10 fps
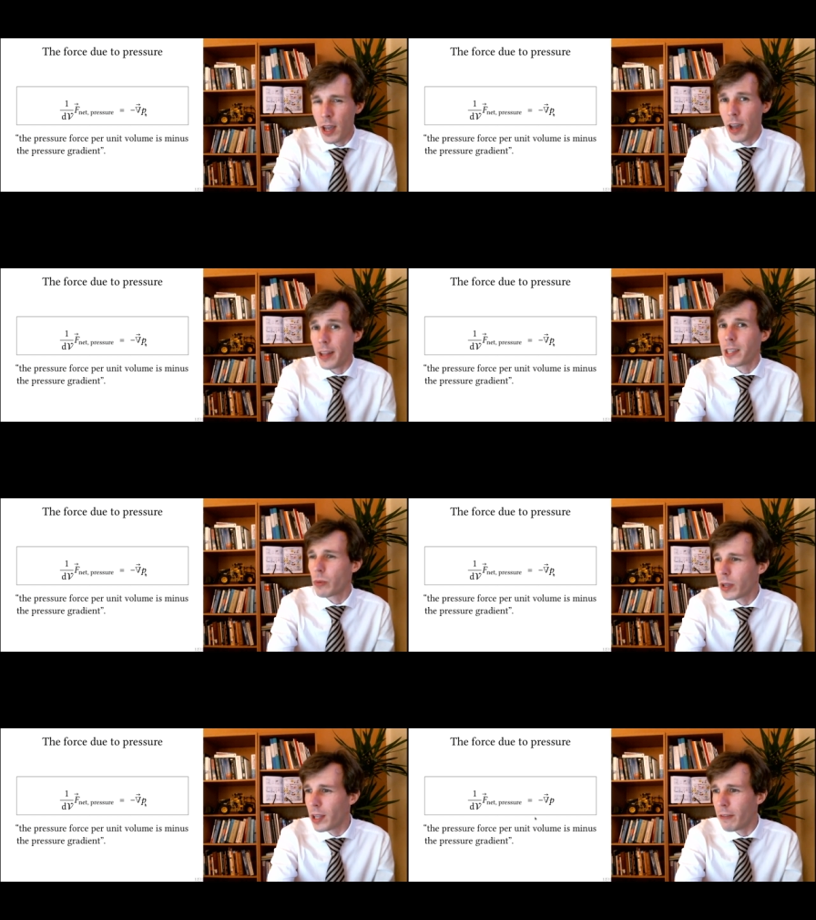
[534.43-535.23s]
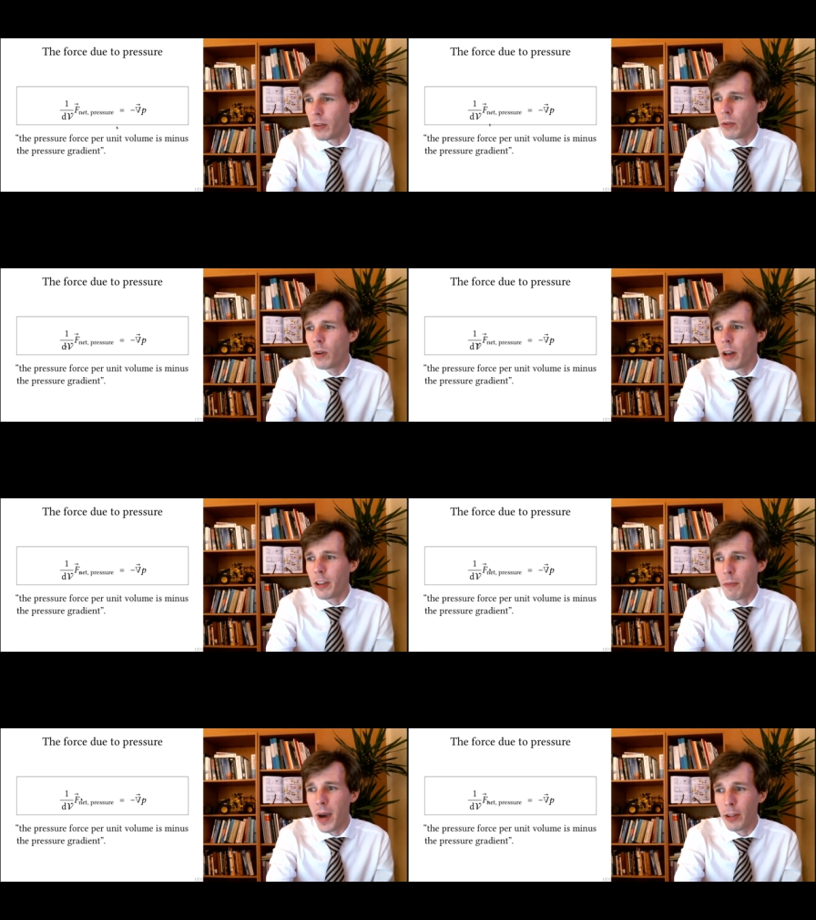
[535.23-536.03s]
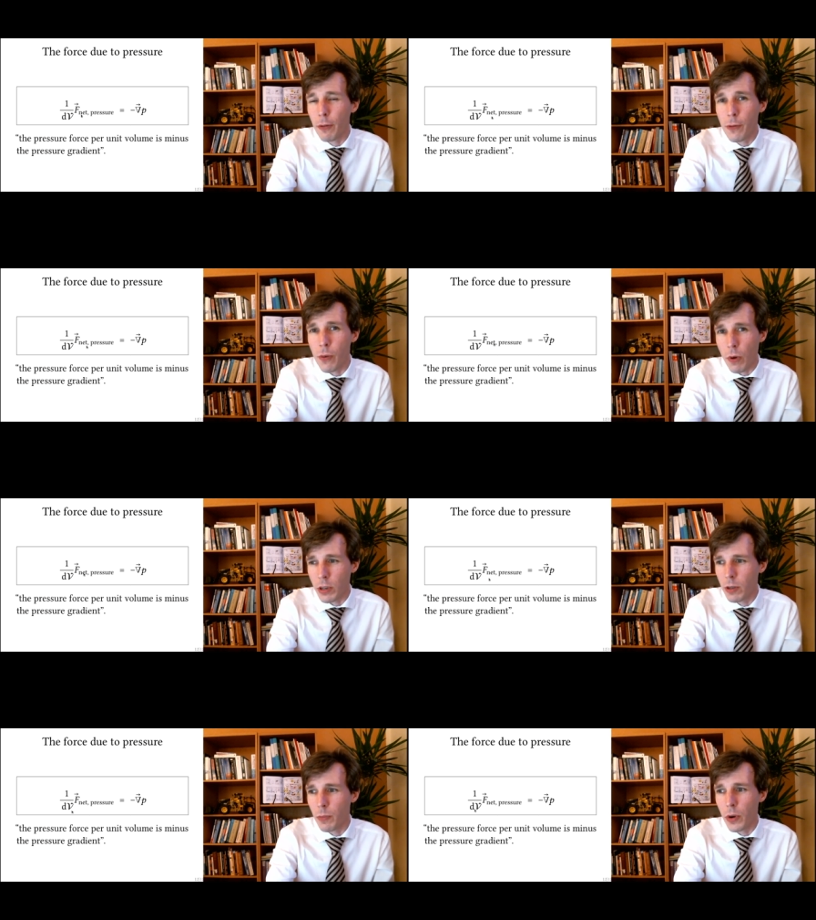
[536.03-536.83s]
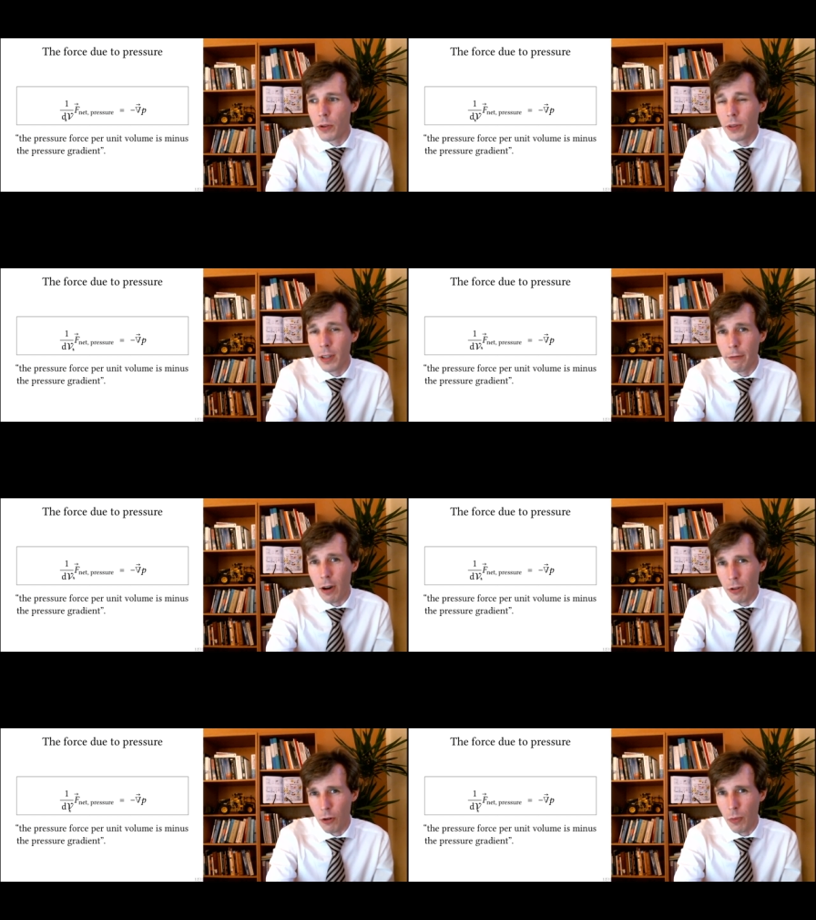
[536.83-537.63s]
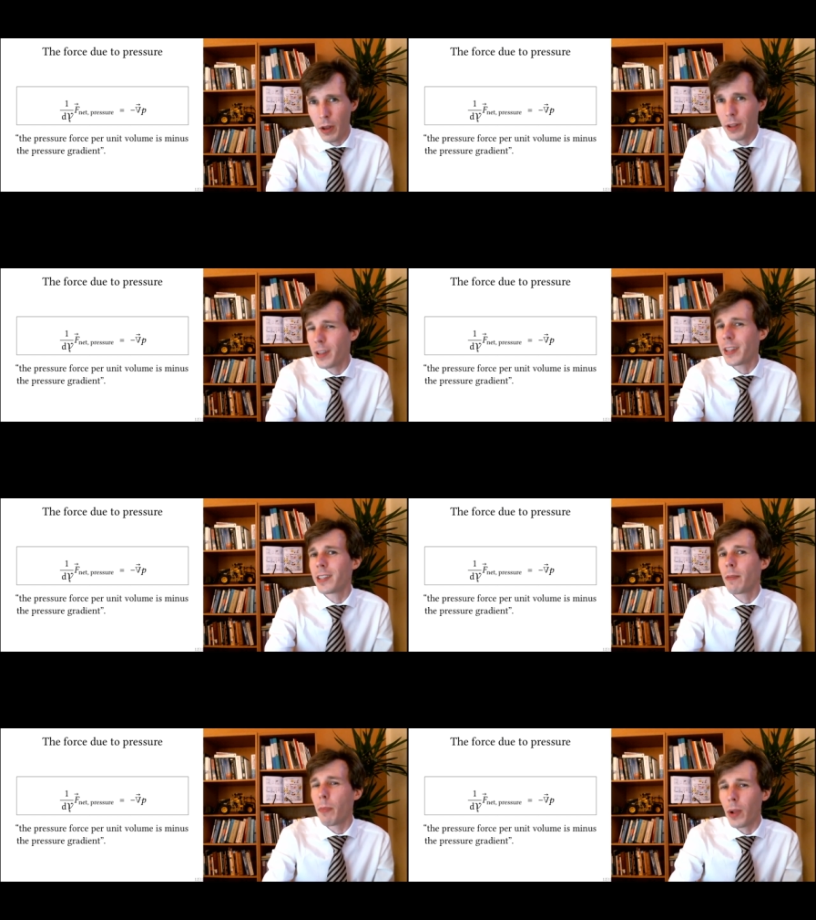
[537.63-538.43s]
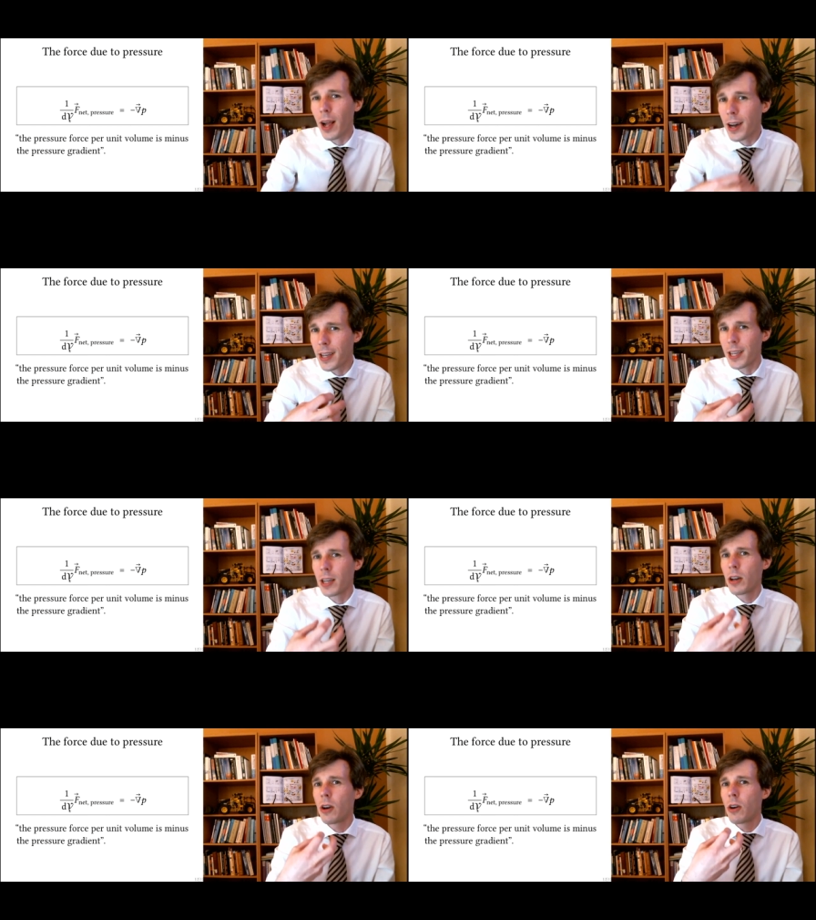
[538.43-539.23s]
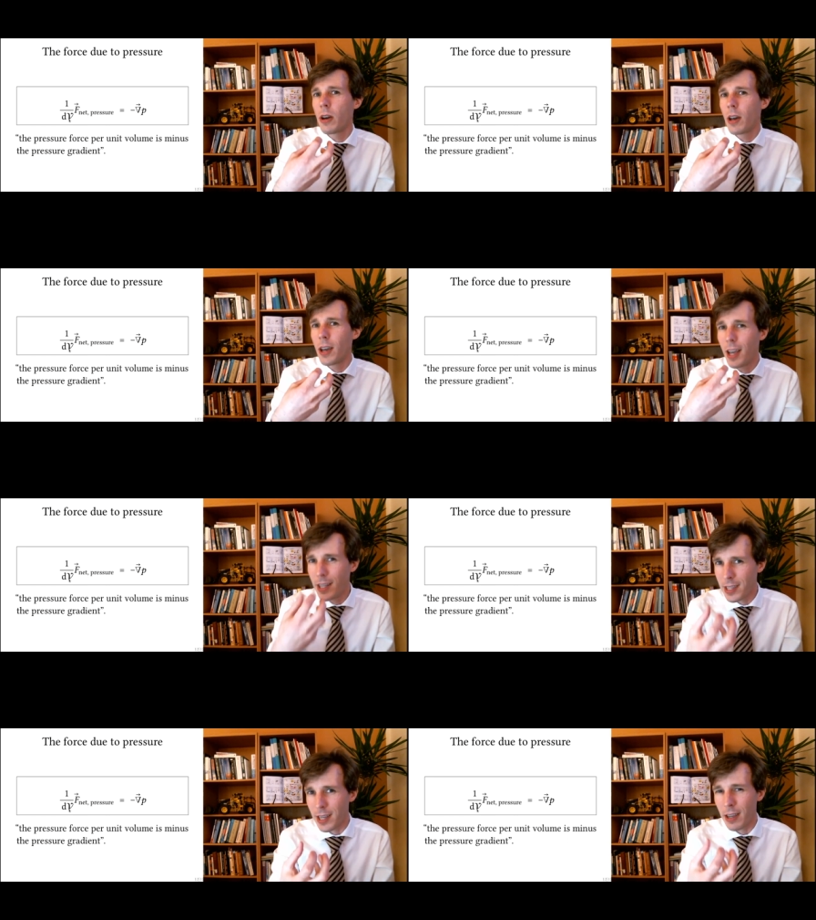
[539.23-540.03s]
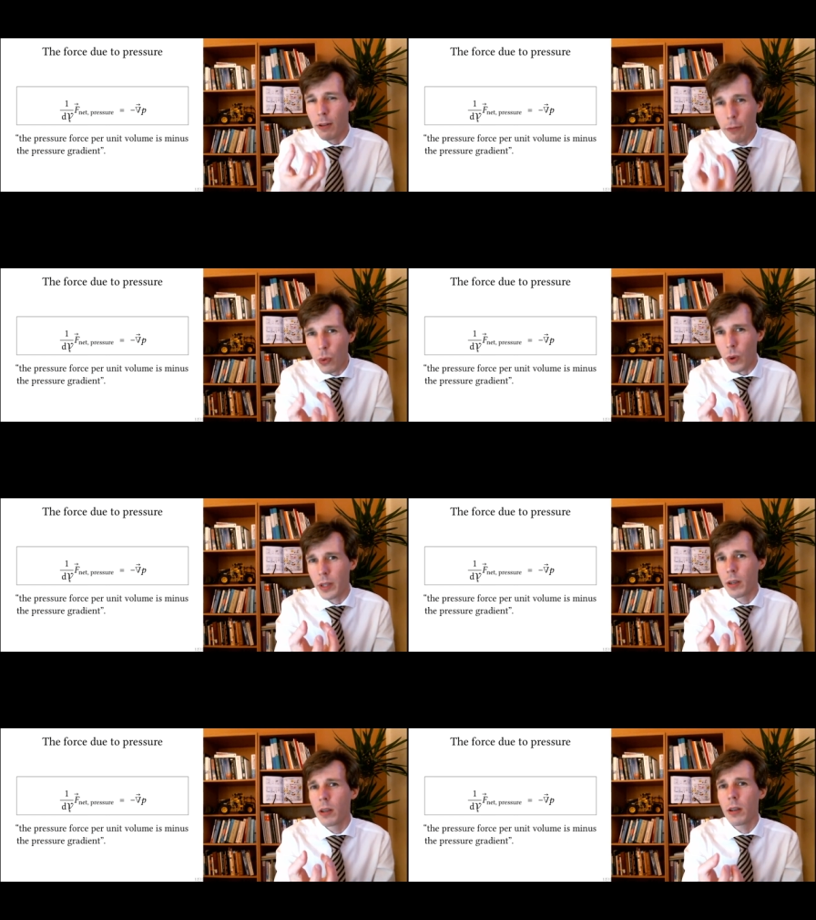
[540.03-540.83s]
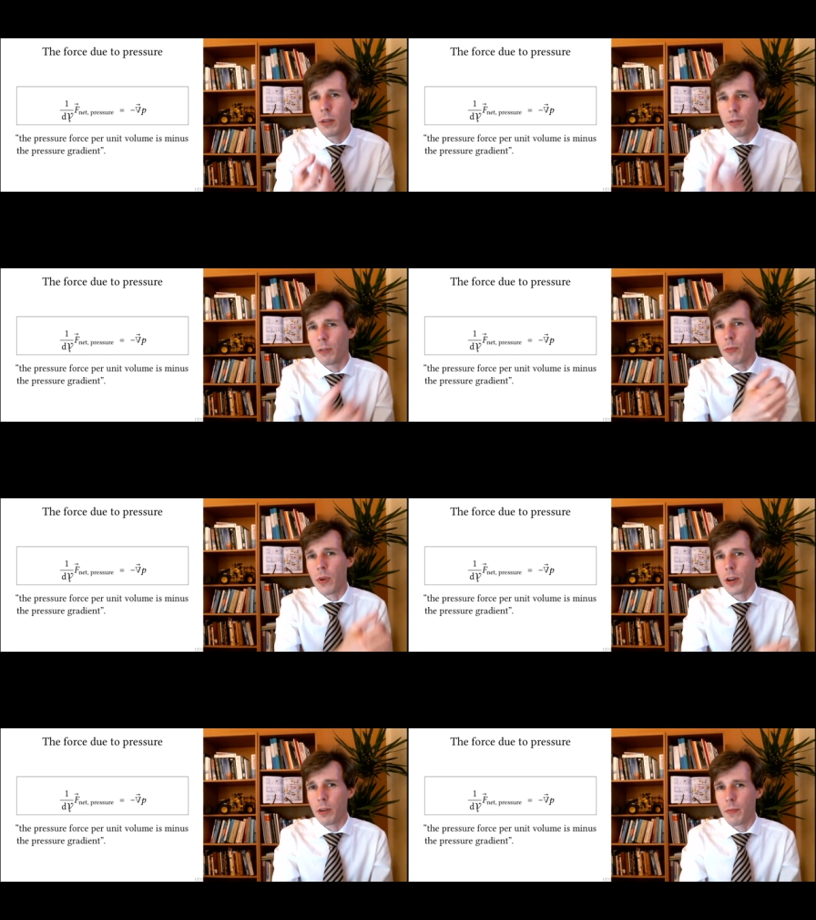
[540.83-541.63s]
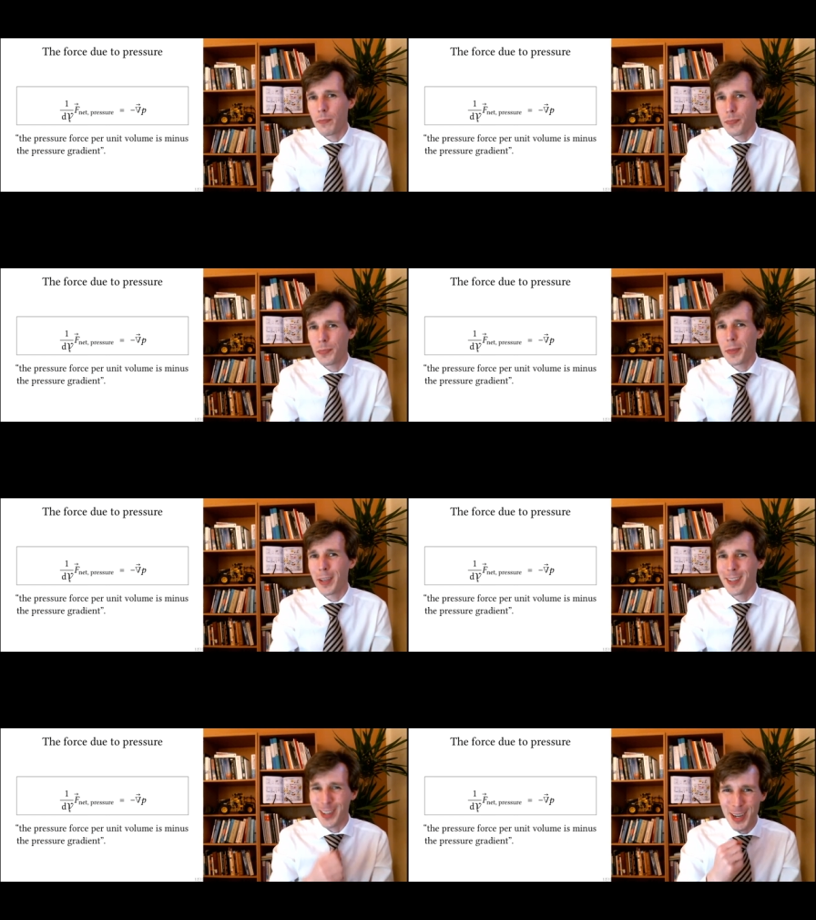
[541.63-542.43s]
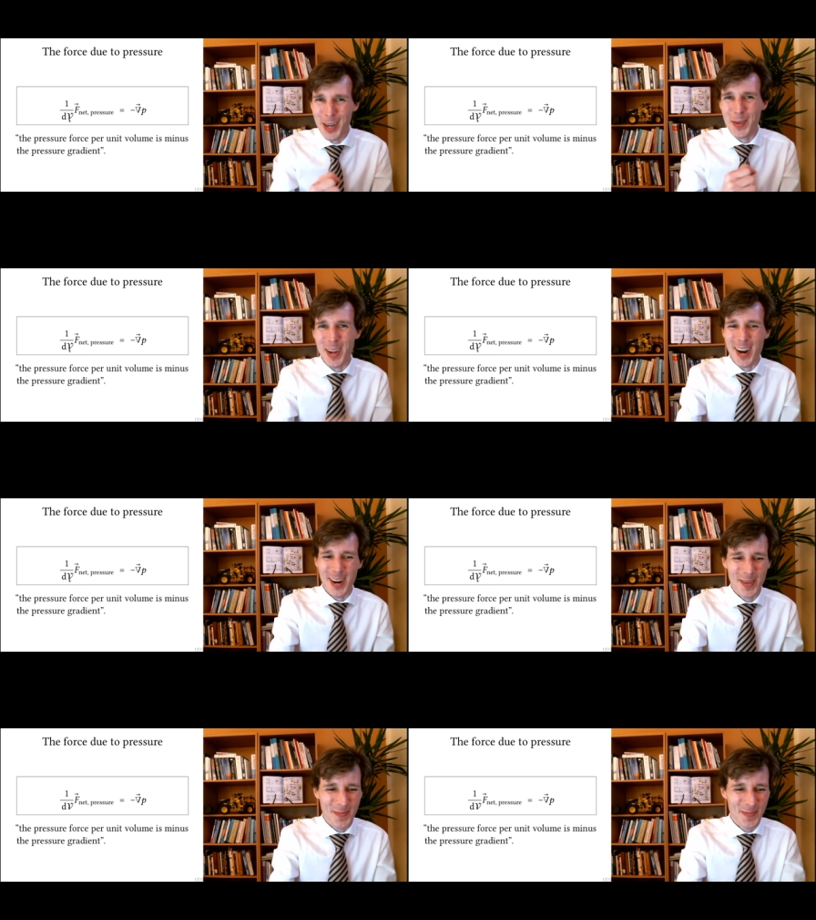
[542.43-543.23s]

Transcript: And this will give you the amount of force per unit volume that is applying inside the fluid due to pressure. So here we are.